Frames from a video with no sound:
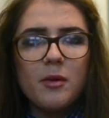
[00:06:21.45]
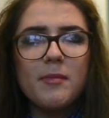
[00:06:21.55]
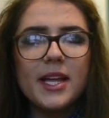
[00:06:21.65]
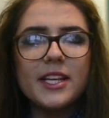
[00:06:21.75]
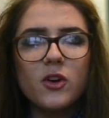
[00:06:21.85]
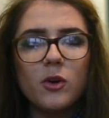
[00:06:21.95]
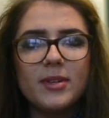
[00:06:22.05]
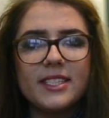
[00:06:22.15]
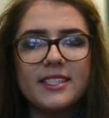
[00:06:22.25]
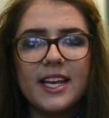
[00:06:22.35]
Many
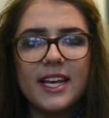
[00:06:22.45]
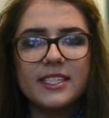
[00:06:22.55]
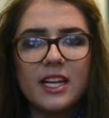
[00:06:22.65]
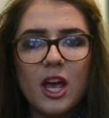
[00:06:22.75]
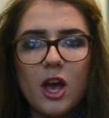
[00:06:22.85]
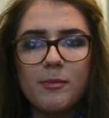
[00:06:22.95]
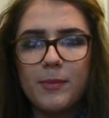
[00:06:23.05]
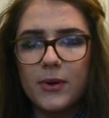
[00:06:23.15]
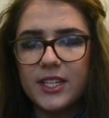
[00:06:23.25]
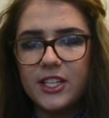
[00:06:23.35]
commented
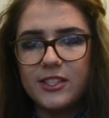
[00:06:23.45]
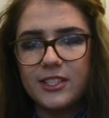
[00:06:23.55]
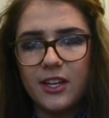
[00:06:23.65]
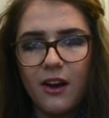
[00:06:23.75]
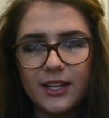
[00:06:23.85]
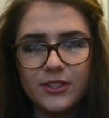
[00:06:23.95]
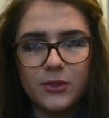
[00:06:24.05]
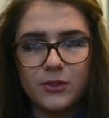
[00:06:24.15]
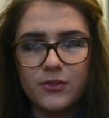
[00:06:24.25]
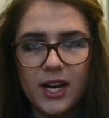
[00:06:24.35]
upon the use of
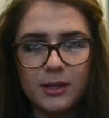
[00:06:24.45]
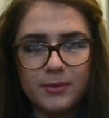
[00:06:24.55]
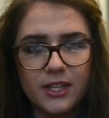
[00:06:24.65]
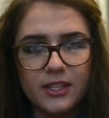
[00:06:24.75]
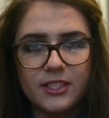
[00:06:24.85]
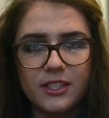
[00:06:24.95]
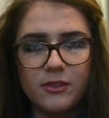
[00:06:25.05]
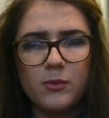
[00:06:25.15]
titles throughout the production,